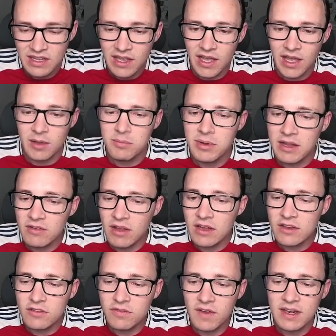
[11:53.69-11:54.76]
but I
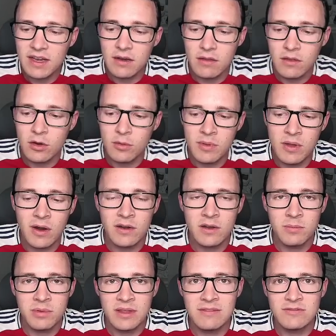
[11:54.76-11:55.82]
do find it a little bit hard to
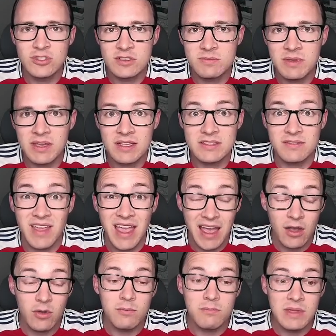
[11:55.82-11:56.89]
believe just because of
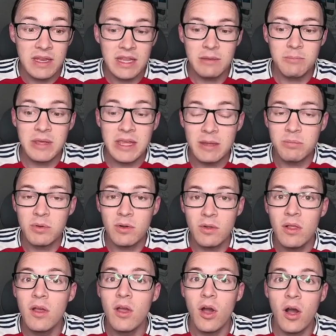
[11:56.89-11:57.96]
how many
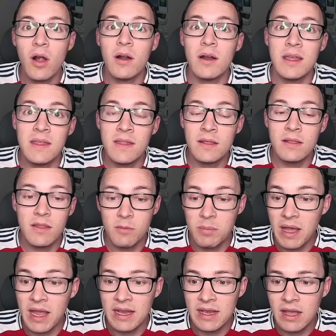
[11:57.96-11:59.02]
people are in the
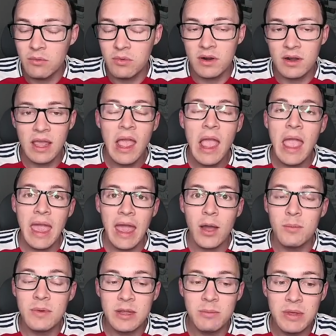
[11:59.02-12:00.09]
Pi network, how
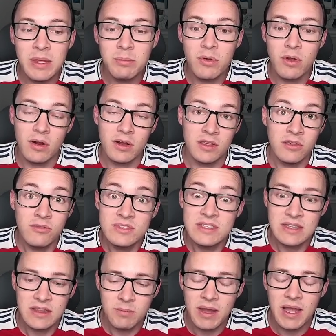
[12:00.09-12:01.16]
many people are
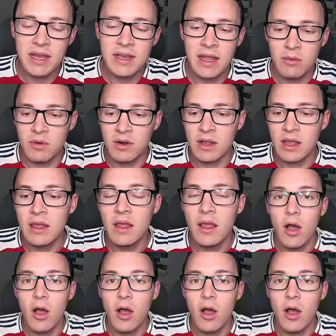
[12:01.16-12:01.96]
using the Pi network,